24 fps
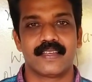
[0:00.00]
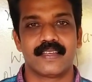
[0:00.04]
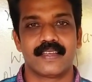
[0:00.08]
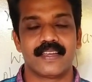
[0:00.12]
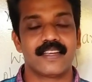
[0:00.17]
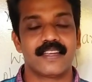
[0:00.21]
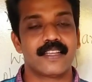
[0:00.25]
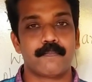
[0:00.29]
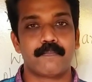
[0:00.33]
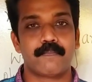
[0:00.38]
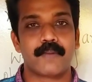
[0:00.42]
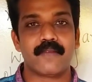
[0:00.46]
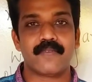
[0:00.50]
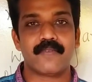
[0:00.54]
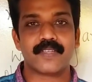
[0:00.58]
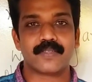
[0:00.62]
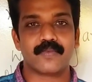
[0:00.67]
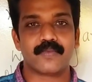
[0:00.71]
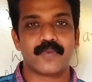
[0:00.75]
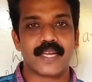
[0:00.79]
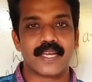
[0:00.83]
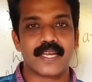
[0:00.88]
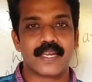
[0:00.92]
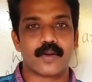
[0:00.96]
In the previous
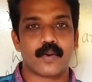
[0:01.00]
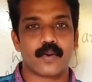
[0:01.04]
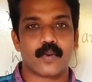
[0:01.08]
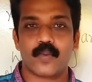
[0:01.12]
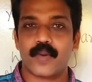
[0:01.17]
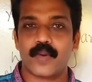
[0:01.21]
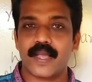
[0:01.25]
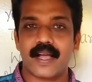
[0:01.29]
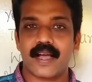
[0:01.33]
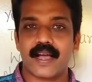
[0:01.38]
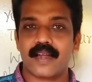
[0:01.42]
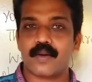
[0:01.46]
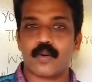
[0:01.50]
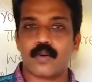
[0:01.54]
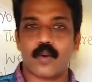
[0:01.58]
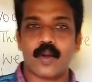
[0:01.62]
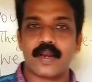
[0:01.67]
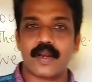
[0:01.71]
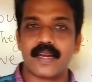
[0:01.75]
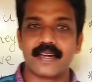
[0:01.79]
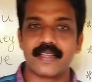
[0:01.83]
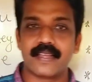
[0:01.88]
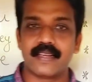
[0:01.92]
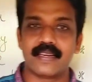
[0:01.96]
video, we had
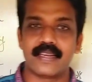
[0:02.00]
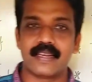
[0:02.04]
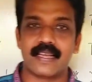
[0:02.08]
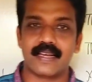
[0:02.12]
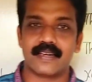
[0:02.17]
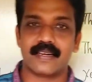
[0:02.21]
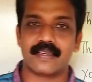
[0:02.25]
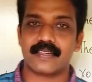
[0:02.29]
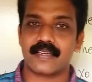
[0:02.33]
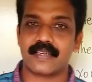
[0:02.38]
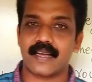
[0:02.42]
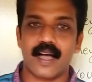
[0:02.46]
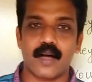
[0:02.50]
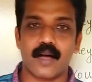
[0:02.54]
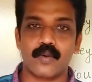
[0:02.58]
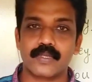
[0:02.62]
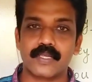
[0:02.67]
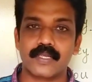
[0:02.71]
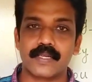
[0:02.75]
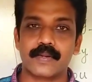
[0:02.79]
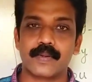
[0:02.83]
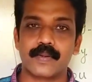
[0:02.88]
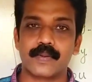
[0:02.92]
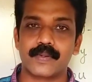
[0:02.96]
already learned how
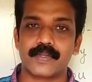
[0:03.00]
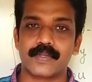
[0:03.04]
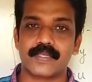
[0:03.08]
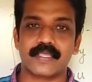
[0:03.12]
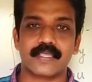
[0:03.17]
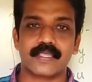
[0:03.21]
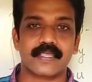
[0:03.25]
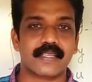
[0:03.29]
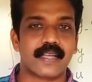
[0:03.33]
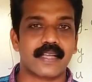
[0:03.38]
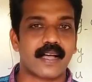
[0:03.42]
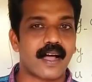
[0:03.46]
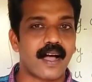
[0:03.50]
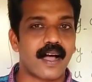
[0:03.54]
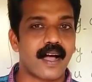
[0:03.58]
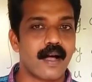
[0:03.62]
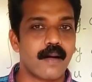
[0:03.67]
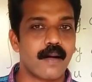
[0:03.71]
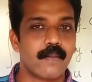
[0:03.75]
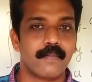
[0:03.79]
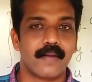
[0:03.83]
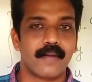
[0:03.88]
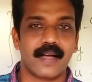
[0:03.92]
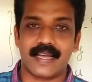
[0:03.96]
to use
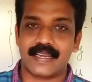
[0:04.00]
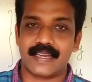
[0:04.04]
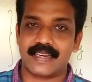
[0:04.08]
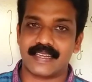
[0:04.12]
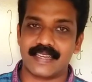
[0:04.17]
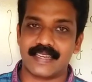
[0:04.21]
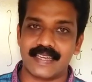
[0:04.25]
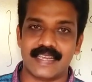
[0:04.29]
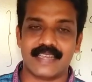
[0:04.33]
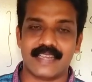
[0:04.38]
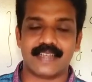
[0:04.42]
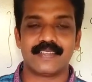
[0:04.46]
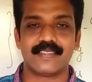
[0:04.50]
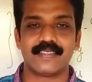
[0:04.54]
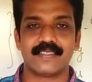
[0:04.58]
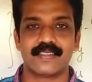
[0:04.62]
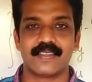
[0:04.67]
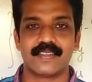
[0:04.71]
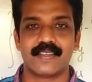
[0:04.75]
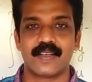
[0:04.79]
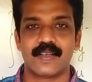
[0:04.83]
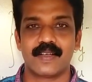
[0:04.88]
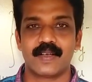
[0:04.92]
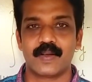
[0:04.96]
am and is.
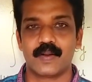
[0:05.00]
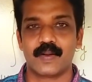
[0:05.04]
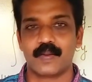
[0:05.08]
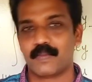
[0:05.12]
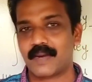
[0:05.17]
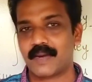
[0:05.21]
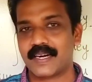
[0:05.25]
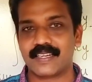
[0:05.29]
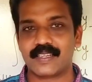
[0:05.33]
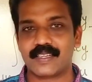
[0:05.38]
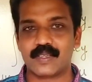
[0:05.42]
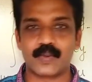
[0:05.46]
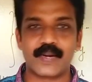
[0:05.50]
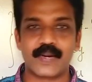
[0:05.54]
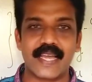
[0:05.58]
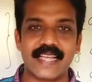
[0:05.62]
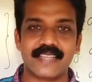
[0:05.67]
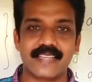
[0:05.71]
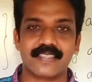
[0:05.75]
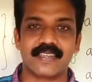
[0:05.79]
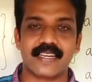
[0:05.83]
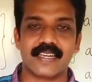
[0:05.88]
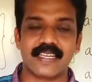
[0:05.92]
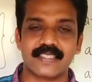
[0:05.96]
But in
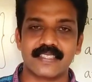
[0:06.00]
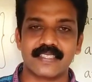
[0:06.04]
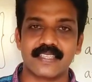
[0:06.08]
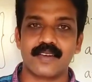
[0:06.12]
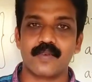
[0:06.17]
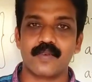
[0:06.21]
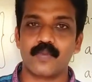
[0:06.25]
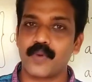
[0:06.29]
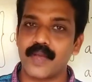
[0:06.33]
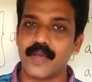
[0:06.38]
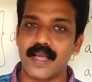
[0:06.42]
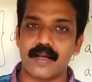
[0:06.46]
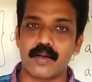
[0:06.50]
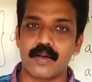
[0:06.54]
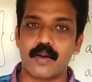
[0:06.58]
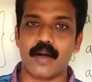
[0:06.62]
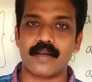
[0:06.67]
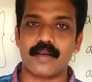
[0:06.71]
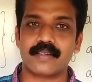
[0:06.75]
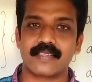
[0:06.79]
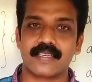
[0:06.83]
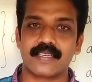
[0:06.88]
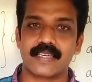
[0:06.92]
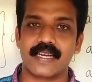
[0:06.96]
today's lesson, we are
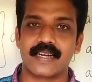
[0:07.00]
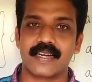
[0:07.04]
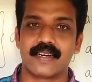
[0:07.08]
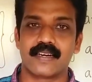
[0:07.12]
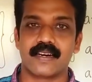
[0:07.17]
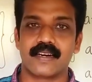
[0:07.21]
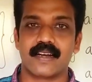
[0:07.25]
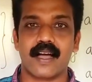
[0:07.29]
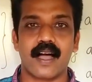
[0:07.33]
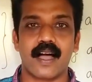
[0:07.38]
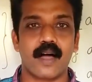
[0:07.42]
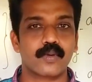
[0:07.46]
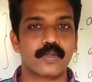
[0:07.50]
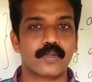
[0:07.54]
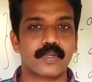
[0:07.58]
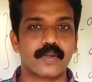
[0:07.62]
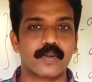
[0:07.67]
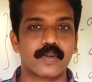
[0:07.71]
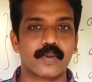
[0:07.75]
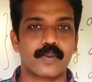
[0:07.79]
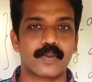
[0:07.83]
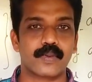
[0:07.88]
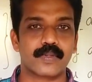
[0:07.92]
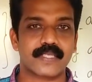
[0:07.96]
going to learn how to
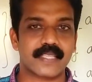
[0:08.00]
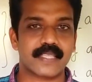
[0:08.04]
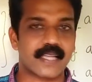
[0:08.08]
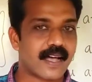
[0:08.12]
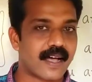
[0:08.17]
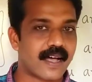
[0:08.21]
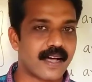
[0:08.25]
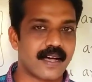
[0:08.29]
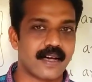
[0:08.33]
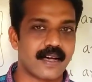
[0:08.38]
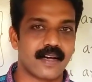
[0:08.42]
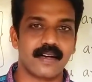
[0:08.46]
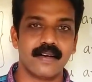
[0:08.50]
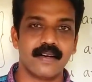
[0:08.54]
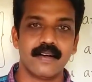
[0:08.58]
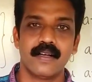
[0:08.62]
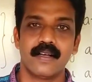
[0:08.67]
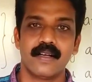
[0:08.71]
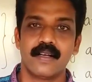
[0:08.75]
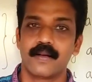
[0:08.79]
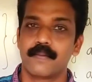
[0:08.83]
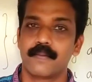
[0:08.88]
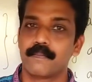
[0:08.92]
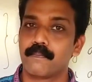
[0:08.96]
use are
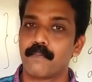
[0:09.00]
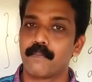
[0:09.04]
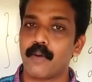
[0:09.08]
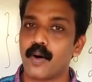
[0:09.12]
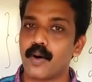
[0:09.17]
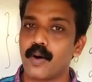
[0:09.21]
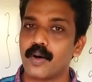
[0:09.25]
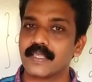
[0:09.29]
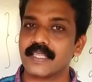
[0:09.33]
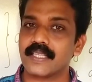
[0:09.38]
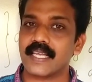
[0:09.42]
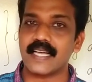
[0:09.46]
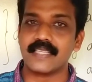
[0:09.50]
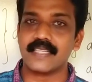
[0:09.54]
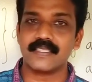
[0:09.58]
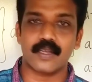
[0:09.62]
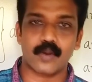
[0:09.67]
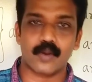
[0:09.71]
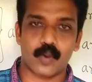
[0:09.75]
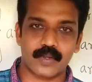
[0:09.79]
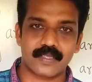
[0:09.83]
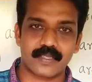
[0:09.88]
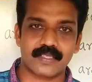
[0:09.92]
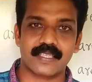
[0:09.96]
both as an
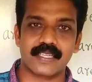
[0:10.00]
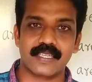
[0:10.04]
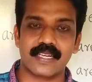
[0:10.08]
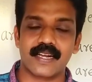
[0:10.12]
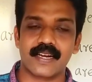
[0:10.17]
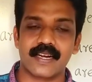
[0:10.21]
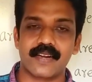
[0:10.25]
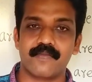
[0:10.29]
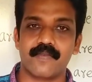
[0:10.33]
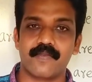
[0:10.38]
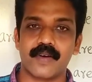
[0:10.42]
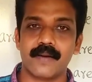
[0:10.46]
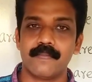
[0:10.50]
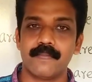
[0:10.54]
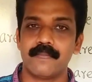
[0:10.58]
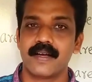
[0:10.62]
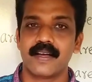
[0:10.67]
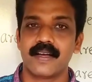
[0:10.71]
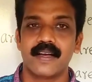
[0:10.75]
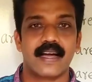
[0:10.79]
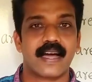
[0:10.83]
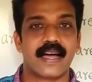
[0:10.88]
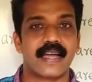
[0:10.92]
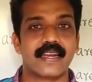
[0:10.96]
auxiliary verb
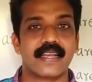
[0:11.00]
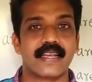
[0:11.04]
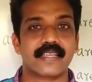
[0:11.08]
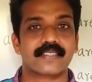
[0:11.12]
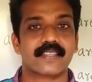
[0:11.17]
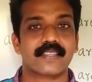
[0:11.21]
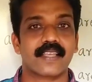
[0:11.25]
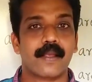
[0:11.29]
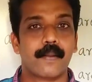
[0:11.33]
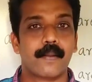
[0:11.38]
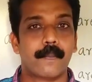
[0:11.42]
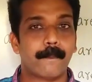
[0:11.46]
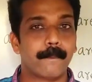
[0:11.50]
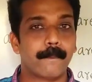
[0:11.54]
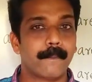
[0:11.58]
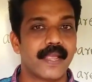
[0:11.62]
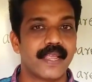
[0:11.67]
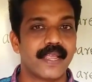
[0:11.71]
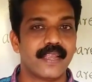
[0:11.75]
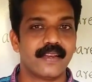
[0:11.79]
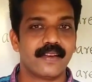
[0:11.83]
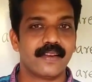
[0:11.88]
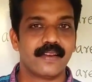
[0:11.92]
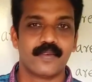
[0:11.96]
and as a
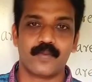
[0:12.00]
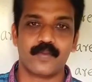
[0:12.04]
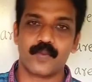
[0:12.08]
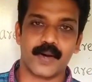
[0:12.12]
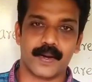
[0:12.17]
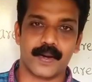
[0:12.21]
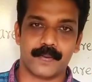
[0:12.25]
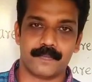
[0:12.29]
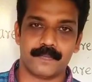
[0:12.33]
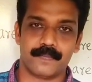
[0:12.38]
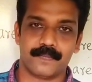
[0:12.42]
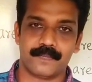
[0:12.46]
main verb.